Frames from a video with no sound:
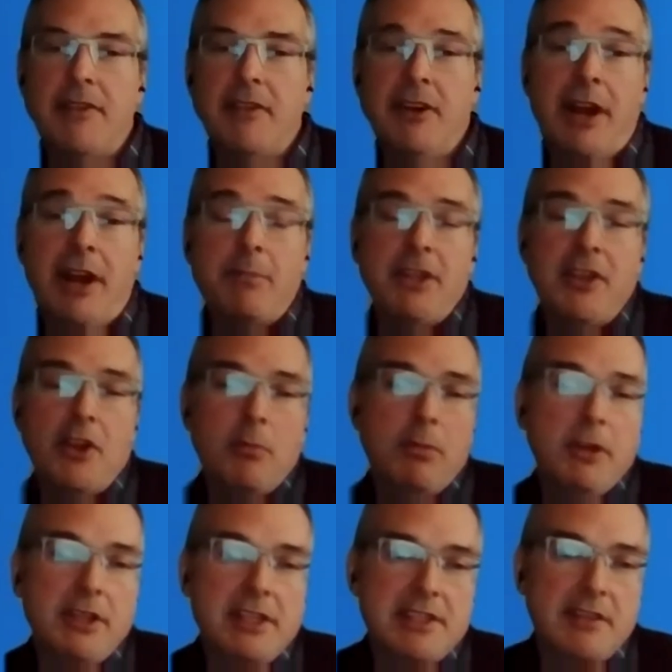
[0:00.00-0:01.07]
there had been no
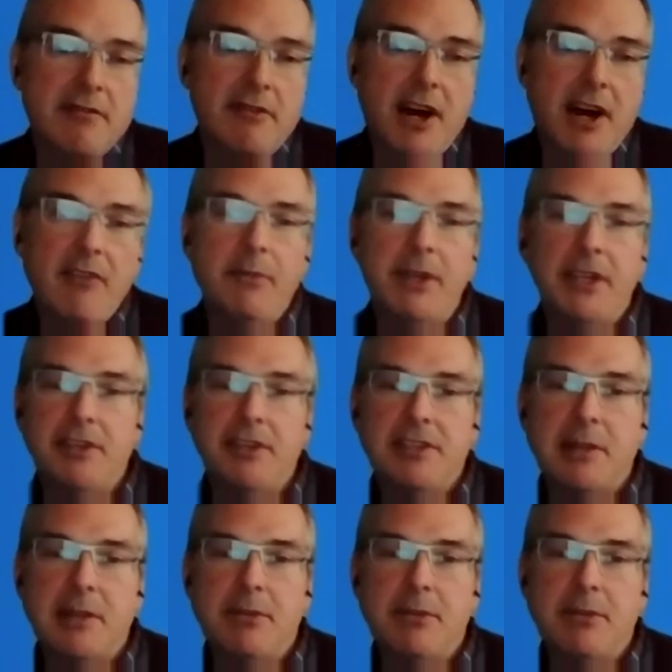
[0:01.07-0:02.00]
police involvement, you said,